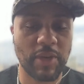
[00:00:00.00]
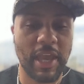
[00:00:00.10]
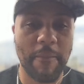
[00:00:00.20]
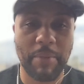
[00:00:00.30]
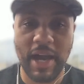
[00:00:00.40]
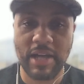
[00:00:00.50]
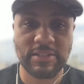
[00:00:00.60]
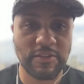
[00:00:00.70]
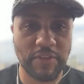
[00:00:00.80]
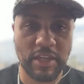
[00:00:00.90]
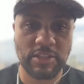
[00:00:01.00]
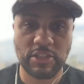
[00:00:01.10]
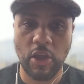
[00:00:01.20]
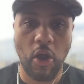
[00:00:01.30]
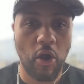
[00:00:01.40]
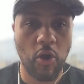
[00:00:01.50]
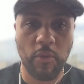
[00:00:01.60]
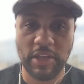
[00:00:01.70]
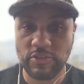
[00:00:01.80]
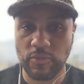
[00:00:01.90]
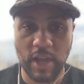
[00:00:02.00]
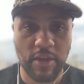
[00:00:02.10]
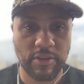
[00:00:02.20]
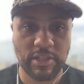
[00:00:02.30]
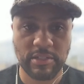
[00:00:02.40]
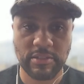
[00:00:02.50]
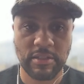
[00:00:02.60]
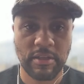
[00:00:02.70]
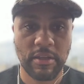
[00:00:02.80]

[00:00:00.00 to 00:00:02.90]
we had positive energy always around us,